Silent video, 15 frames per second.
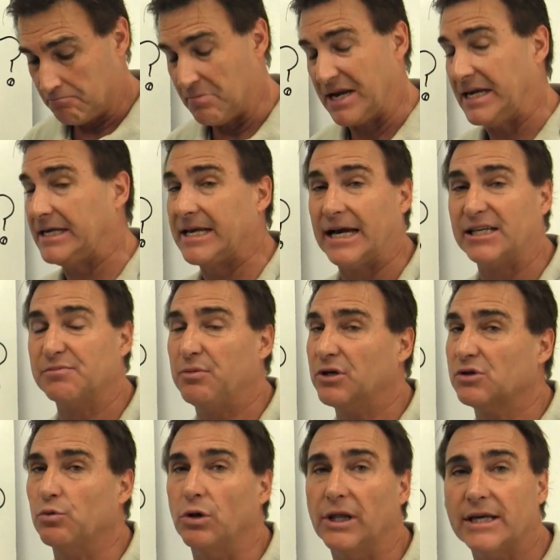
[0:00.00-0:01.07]
Many
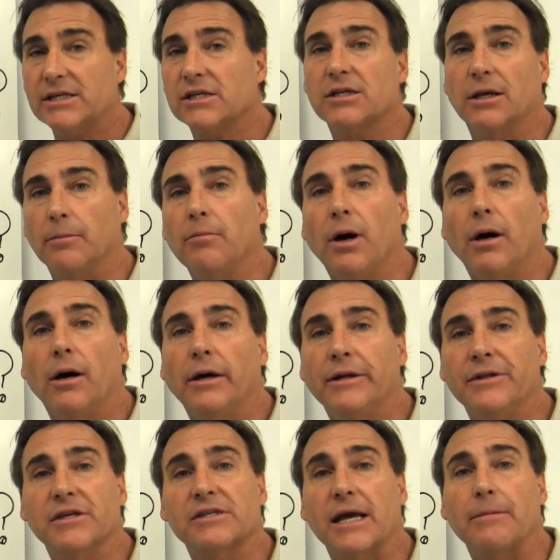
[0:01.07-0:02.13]
textbooks will list them
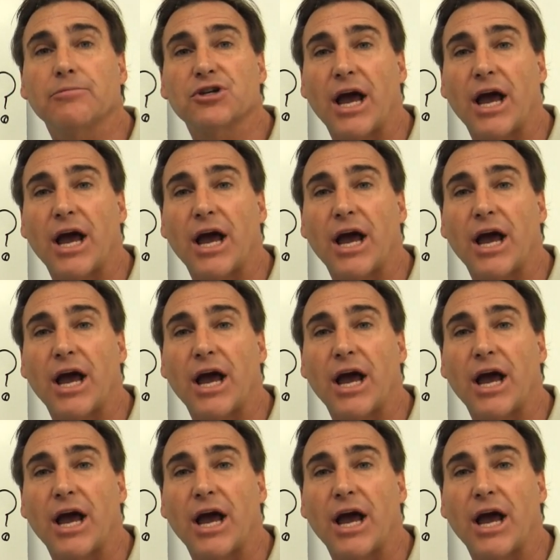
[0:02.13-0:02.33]
in the same